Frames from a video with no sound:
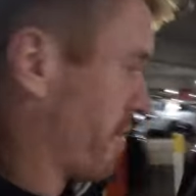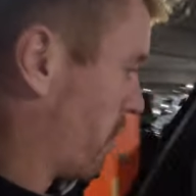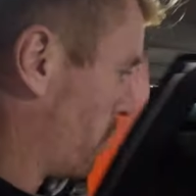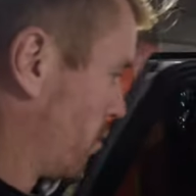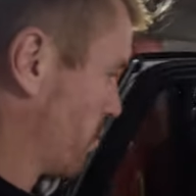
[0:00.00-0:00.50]

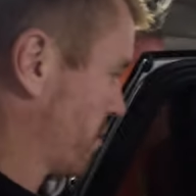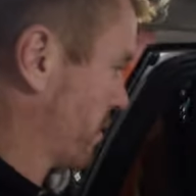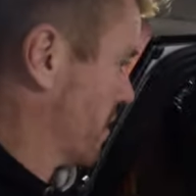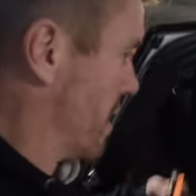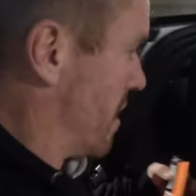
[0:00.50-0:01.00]
holes
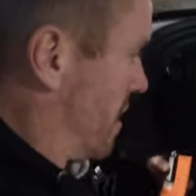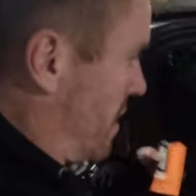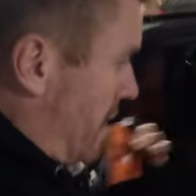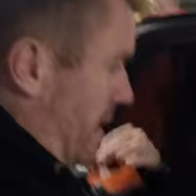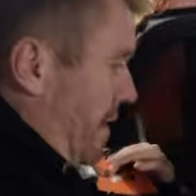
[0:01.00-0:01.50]
or
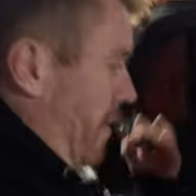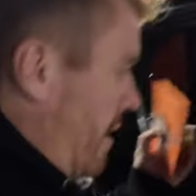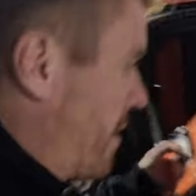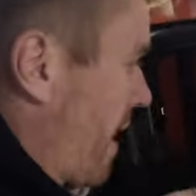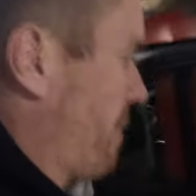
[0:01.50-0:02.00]
anything
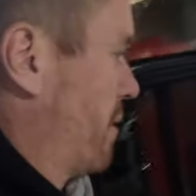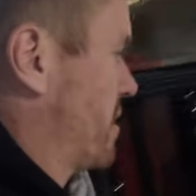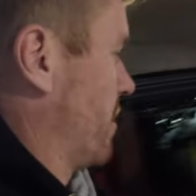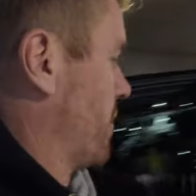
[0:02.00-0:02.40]
like that, but still a